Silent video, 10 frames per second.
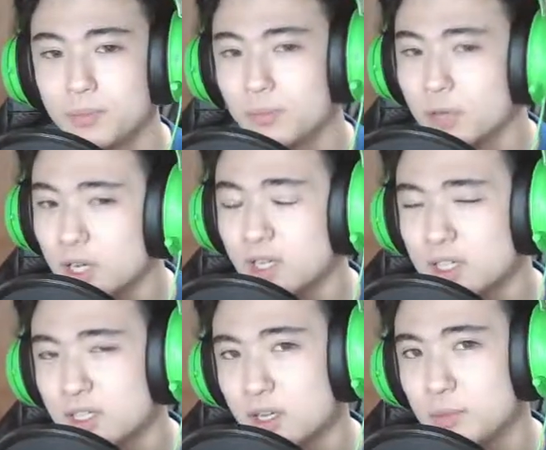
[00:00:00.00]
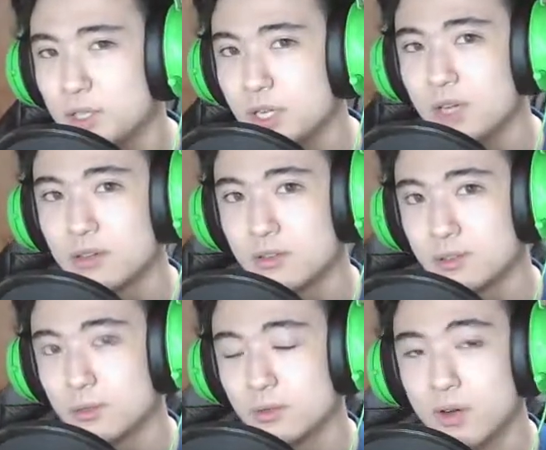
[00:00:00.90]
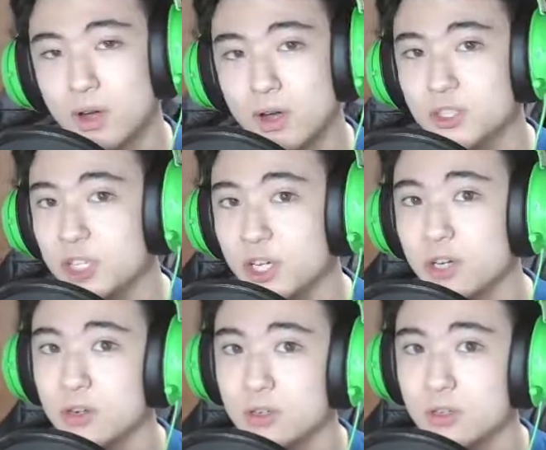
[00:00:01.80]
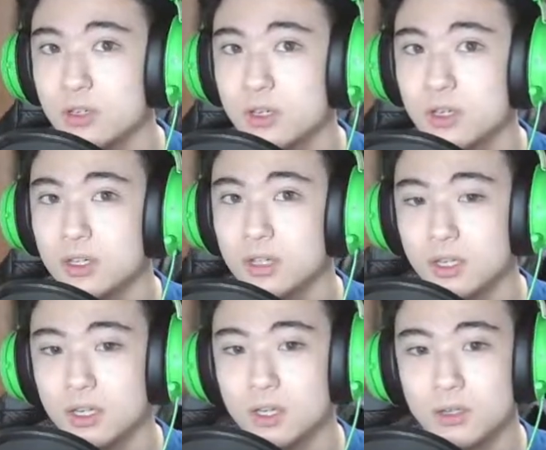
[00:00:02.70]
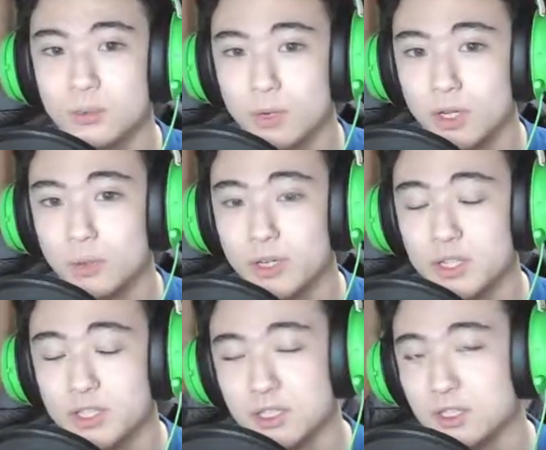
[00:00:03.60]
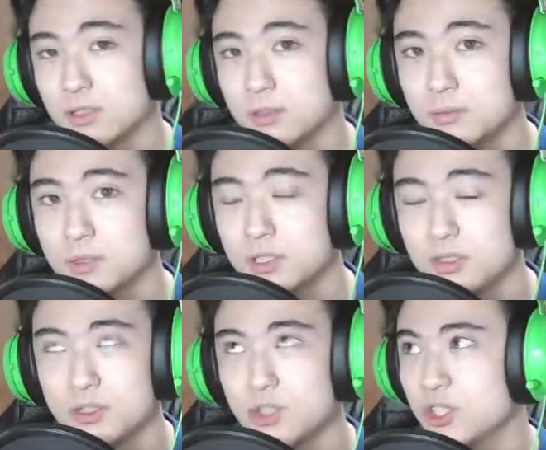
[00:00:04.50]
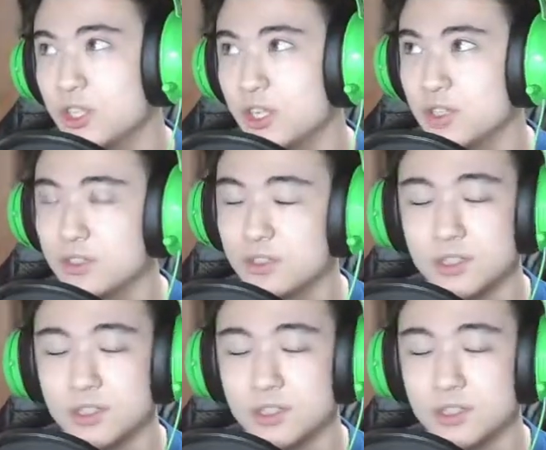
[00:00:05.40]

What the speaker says: But it is obtained through non-JR railway systems, such as the